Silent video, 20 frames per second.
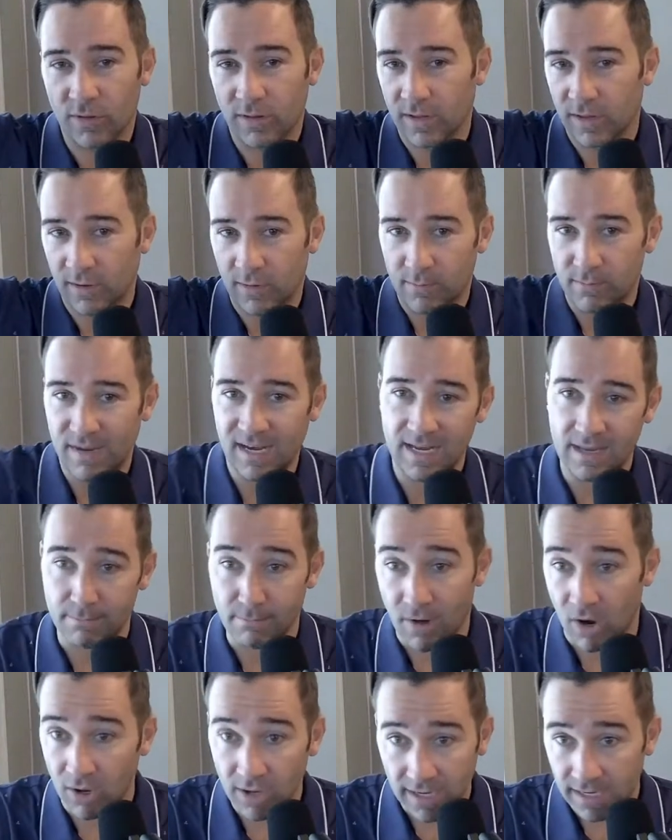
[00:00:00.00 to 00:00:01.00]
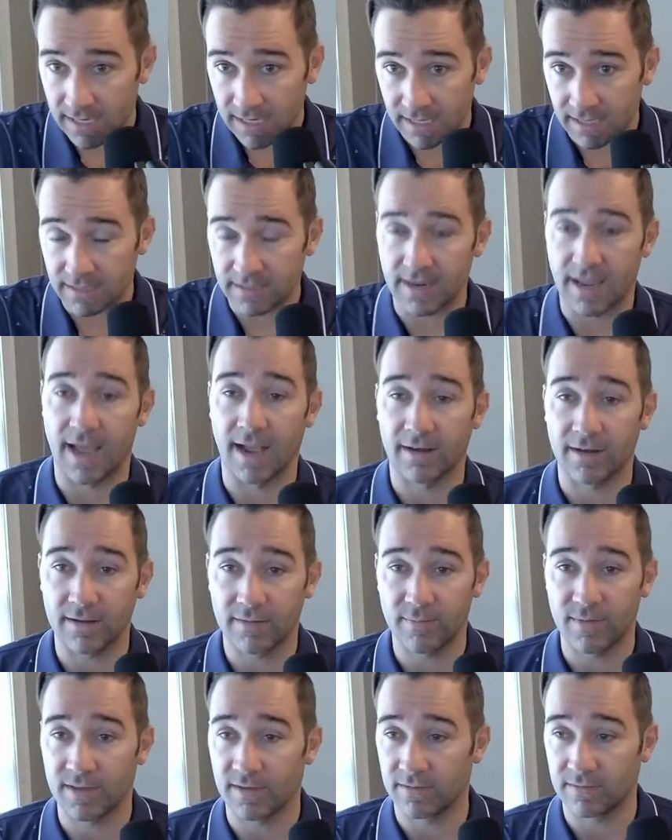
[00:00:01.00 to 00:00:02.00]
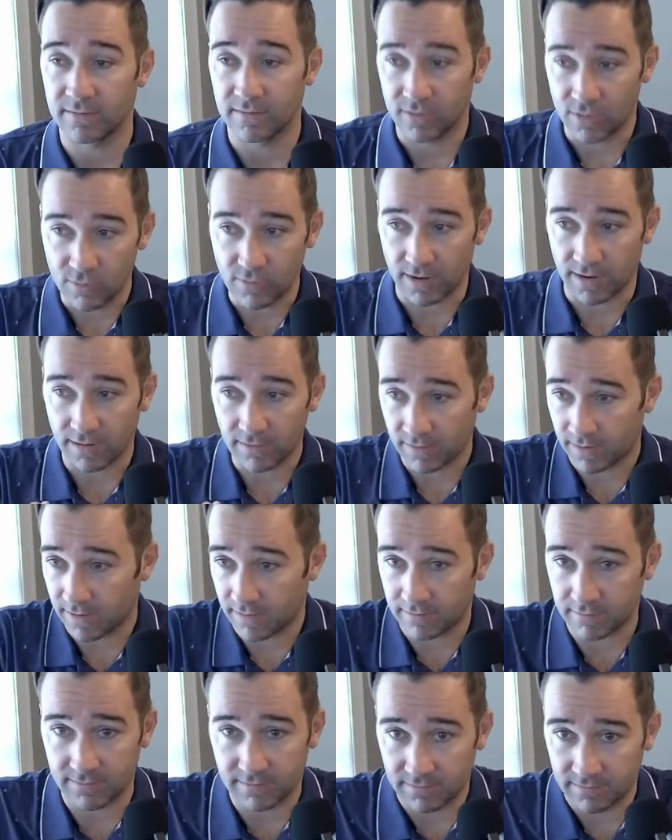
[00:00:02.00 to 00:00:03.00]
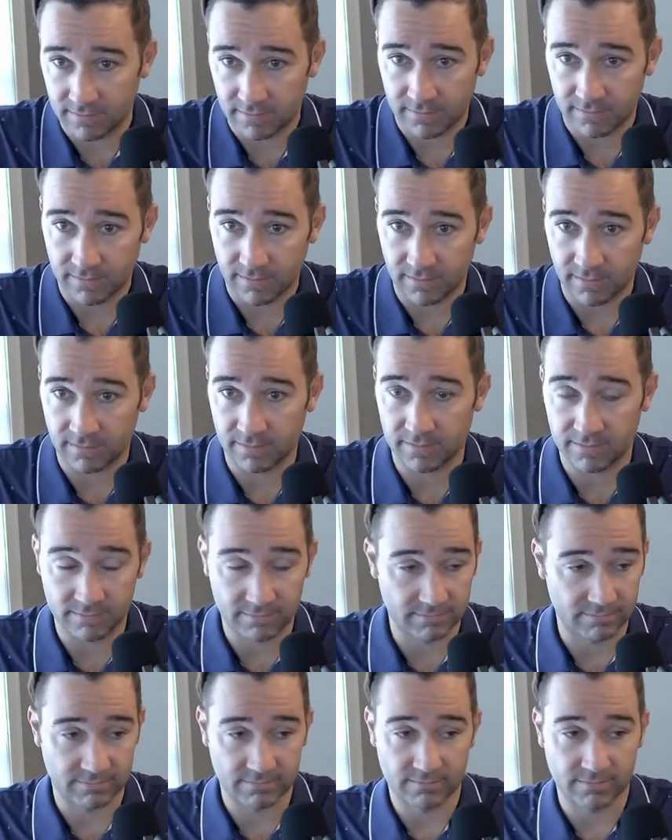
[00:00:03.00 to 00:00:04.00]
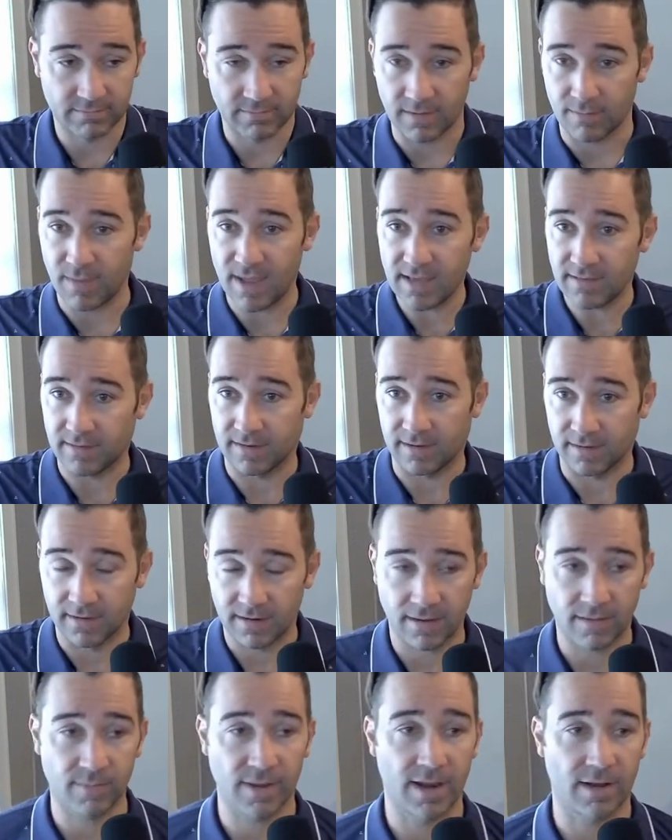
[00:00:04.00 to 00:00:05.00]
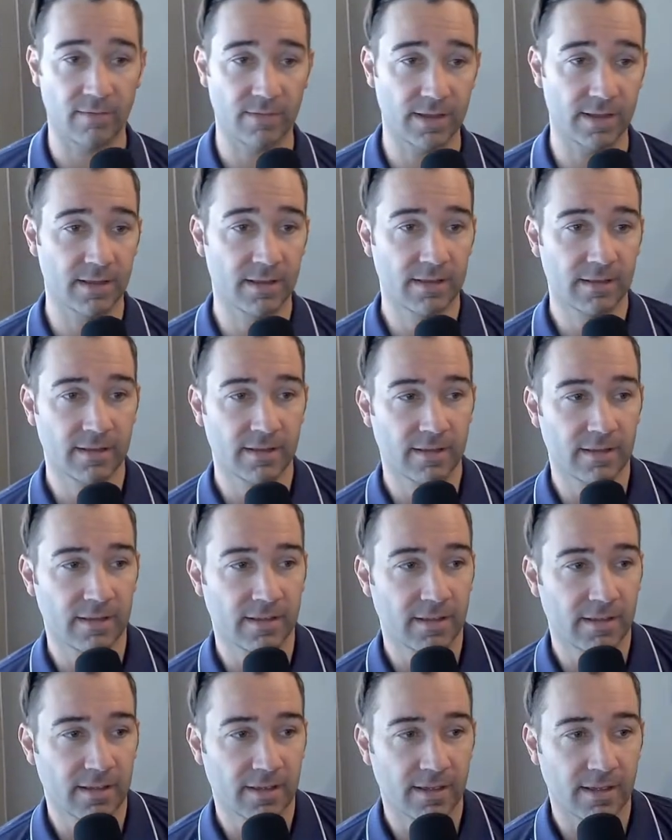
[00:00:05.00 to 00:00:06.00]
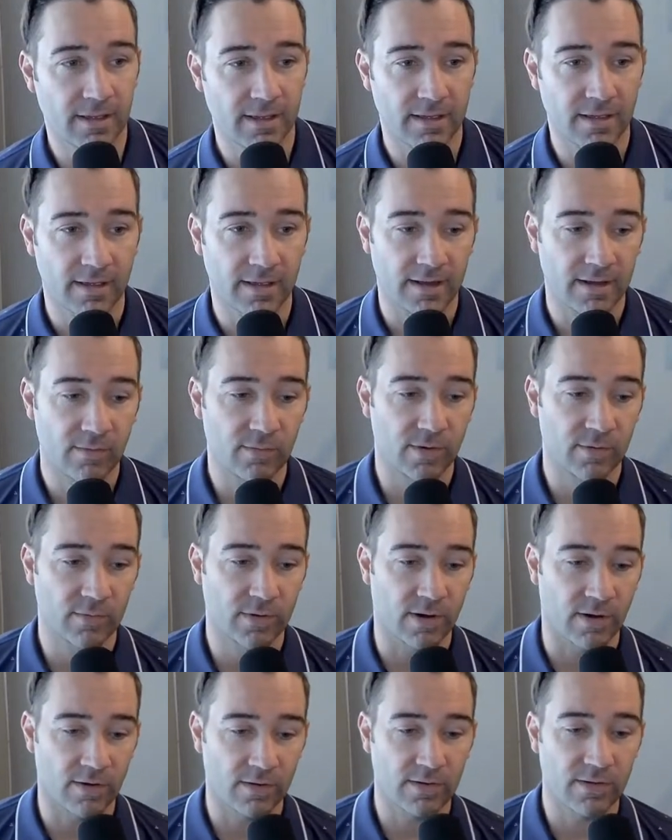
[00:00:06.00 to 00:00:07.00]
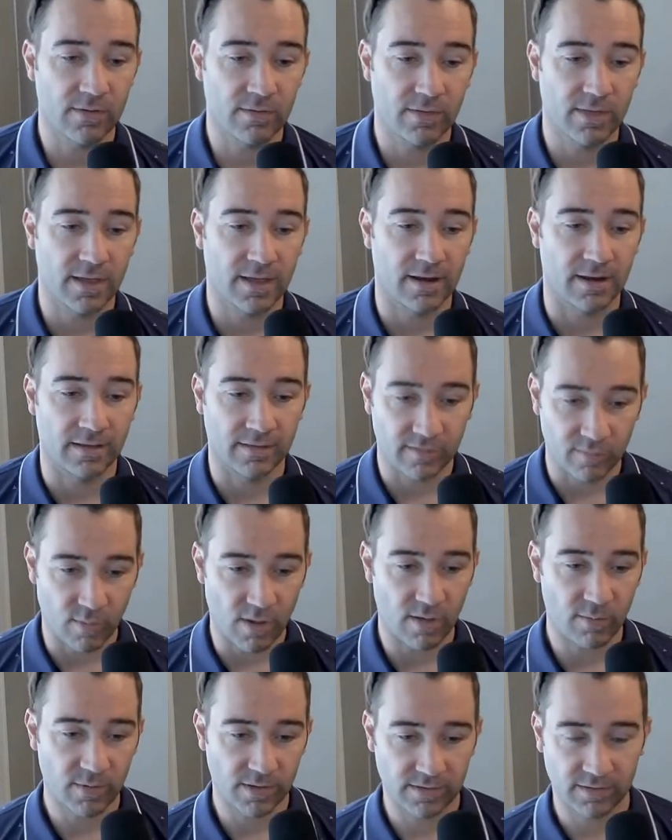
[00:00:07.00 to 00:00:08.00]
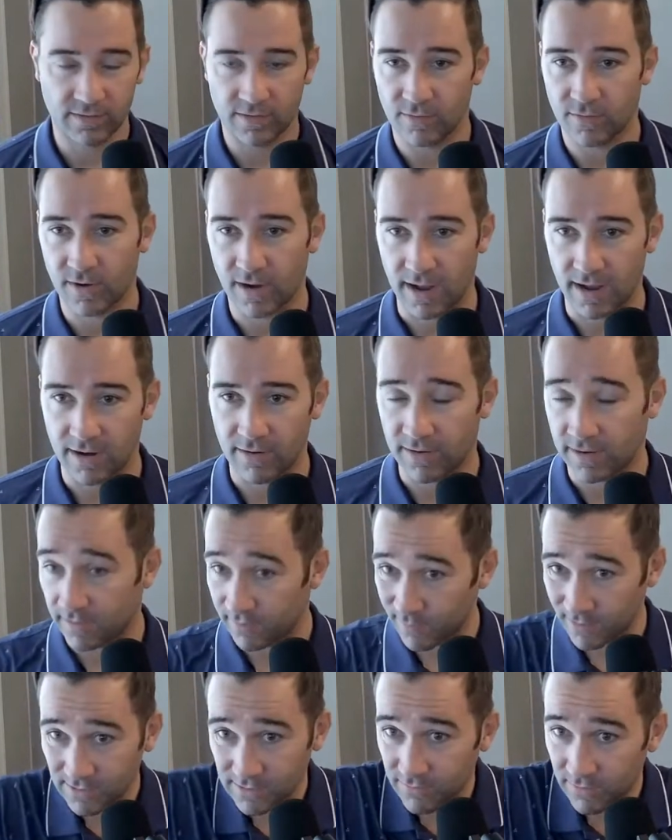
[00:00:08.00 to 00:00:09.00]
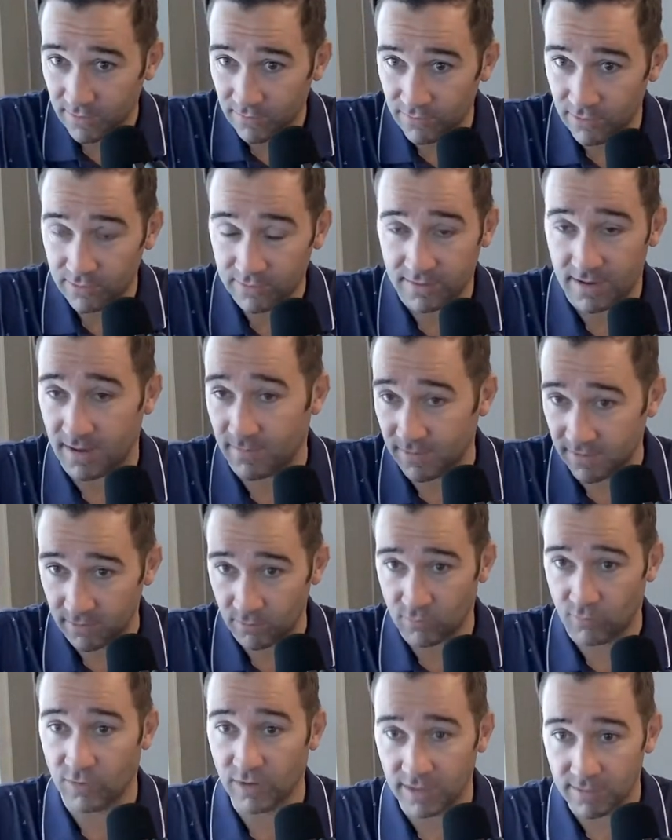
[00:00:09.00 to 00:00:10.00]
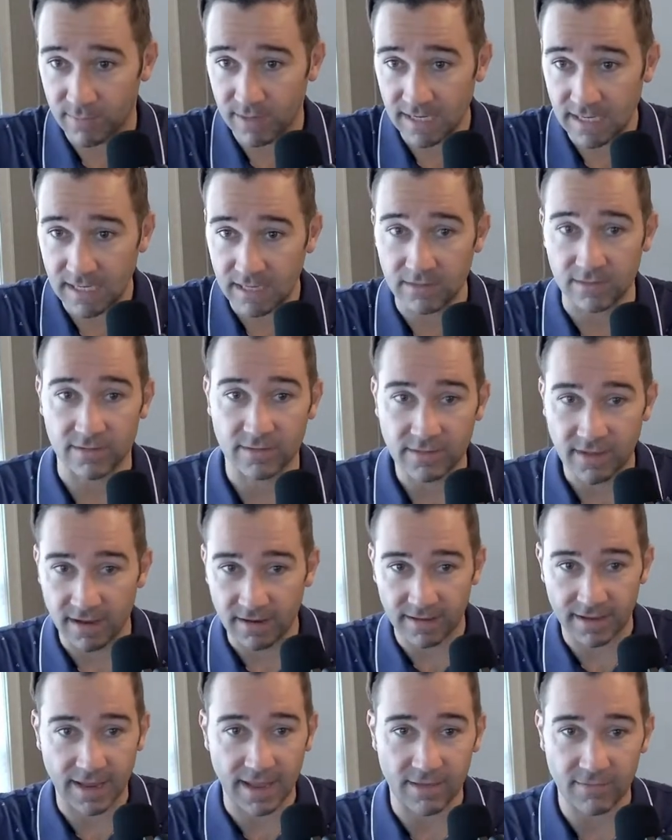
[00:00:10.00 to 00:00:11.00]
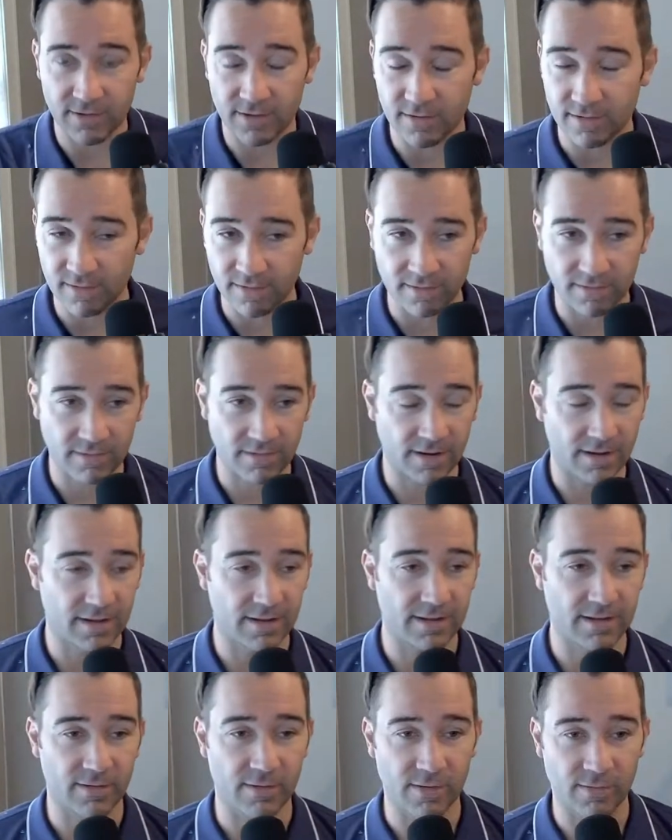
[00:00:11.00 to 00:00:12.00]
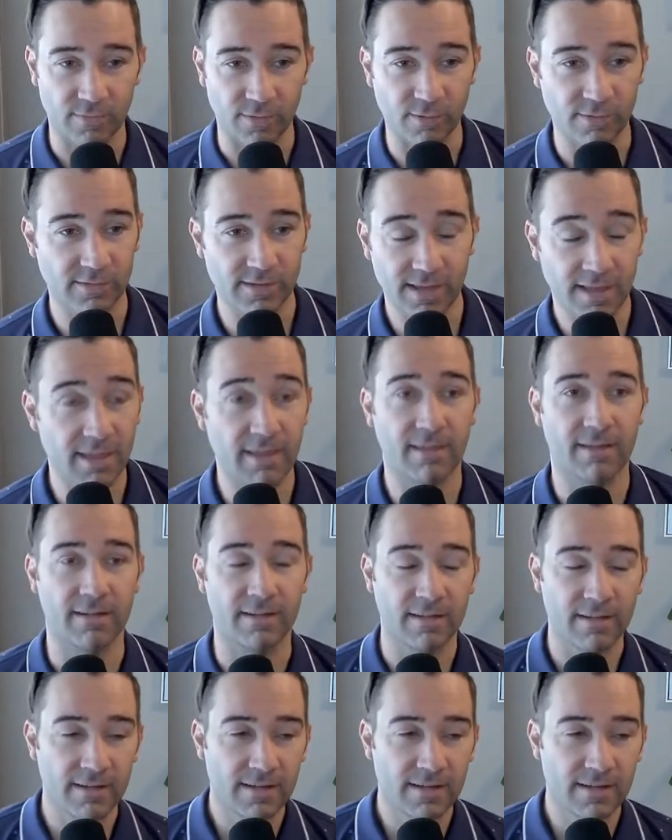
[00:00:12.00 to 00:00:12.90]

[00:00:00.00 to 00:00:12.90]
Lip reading: little mini marketing tactic, because you hiring is amazing. I mean, I don't think anyone would argue that a small business owner hiring, especially for the first time, that's a really big deal. It's kind of like having your first kid.